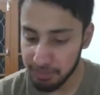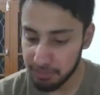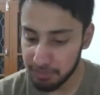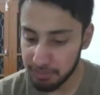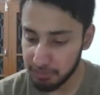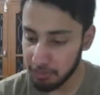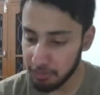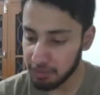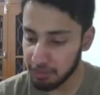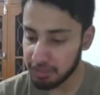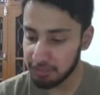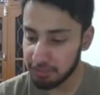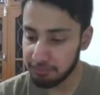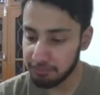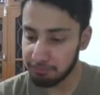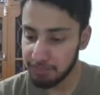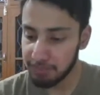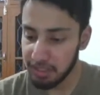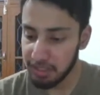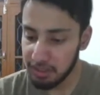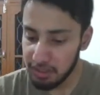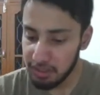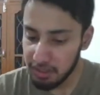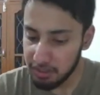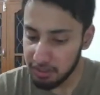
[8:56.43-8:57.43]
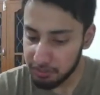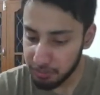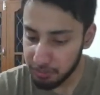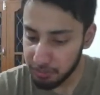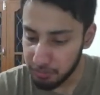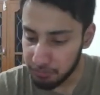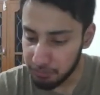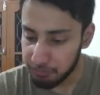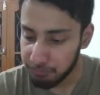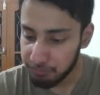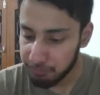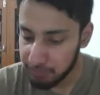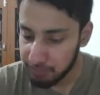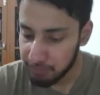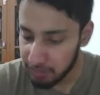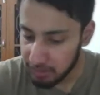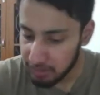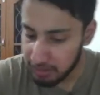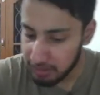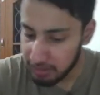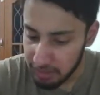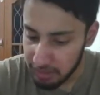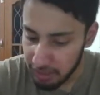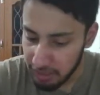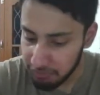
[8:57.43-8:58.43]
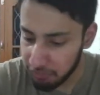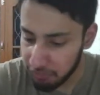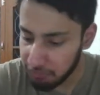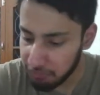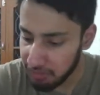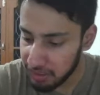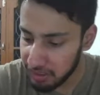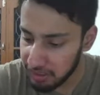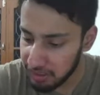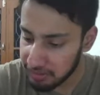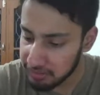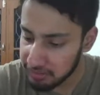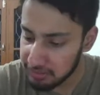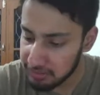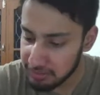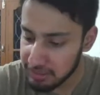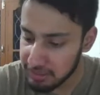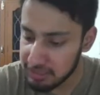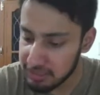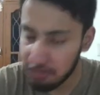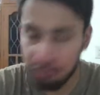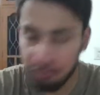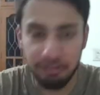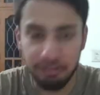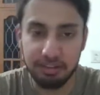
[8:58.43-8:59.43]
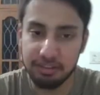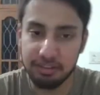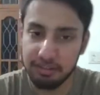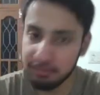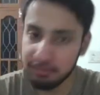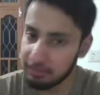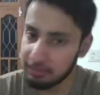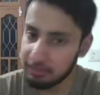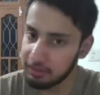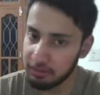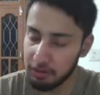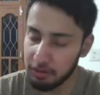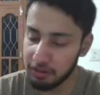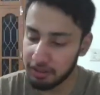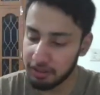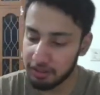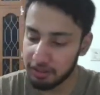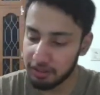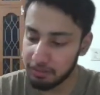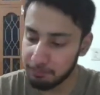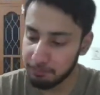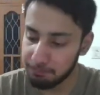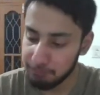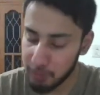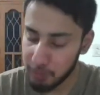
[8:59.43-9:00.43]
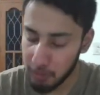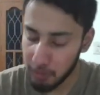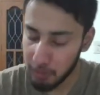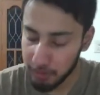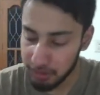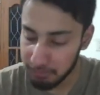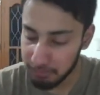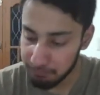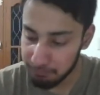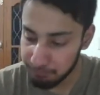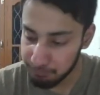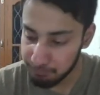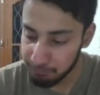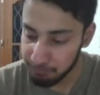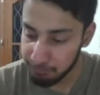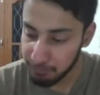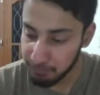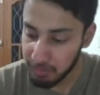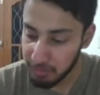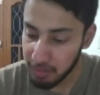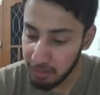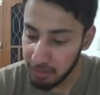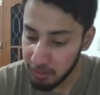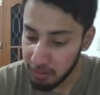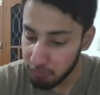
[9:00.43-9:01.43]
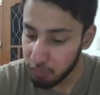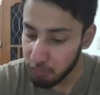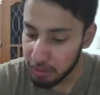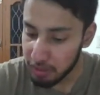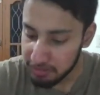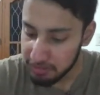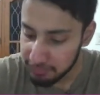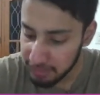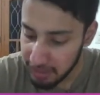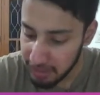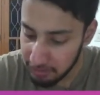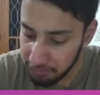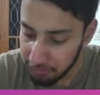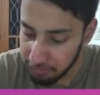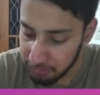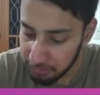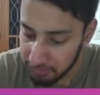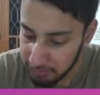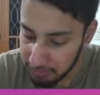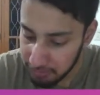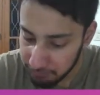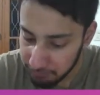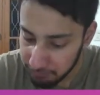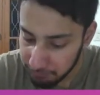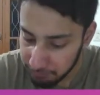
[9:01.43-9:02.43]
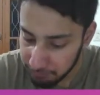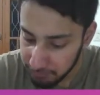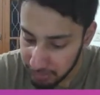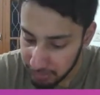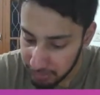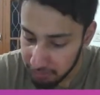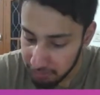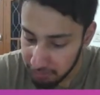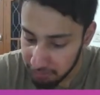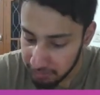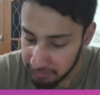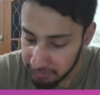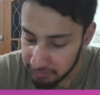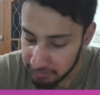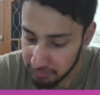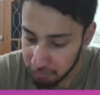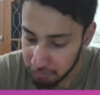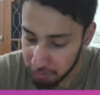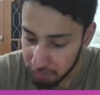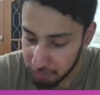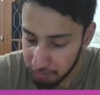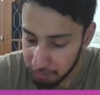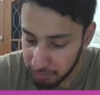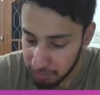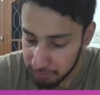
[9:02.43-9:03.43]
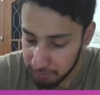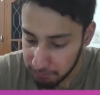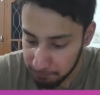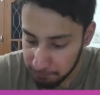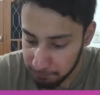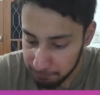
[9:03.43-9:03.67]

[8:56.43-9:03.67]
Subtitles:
Got it? So f of n is t of x. Got it? Okay. What is a1 here? a1 is equal to 1